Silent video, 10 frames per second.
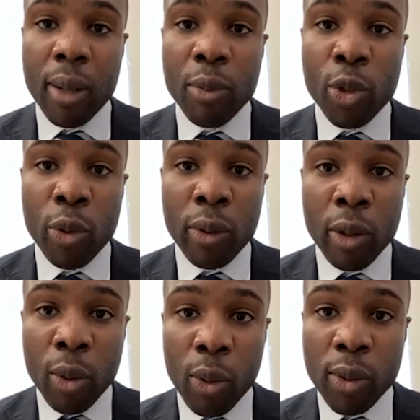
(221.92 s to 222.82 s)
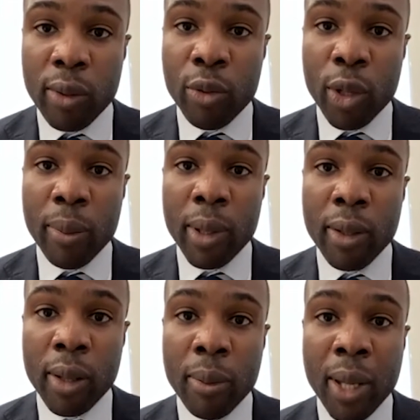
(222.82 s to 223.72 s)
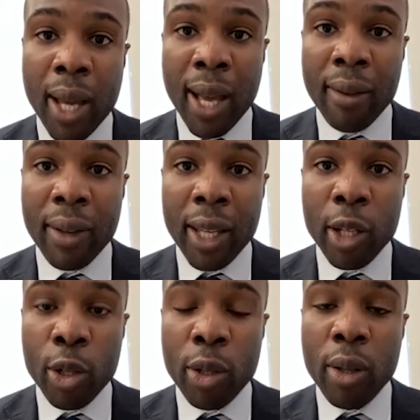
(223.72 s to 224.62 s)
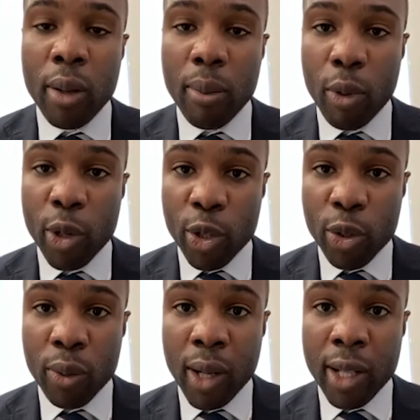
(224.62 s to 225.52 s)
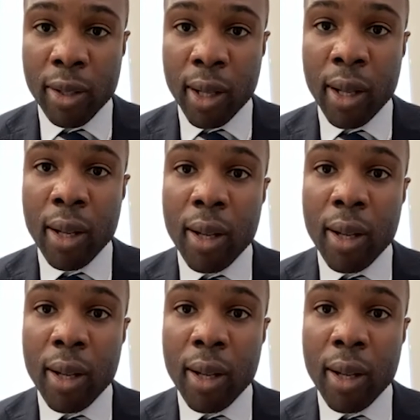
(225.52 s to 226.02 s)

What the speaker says: during the course of treatment, you have a good moisturizer.